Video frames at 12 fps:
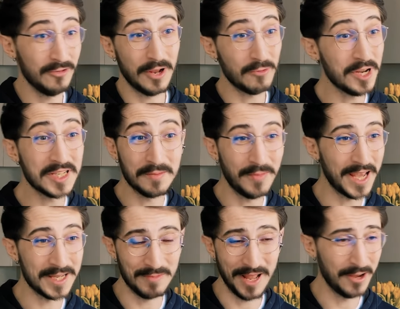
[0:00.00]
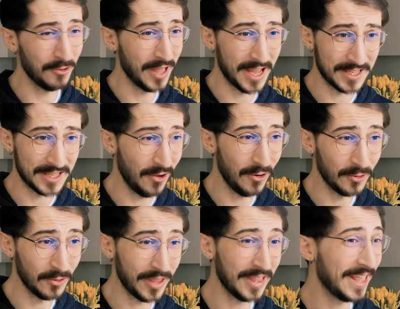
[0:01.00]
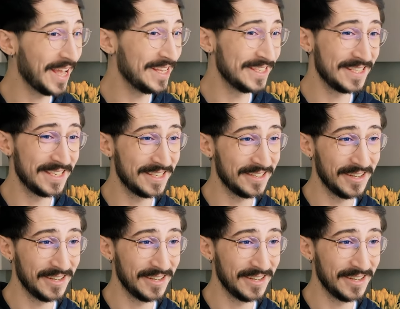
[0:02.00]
there is a bass playing or there's not, whether there's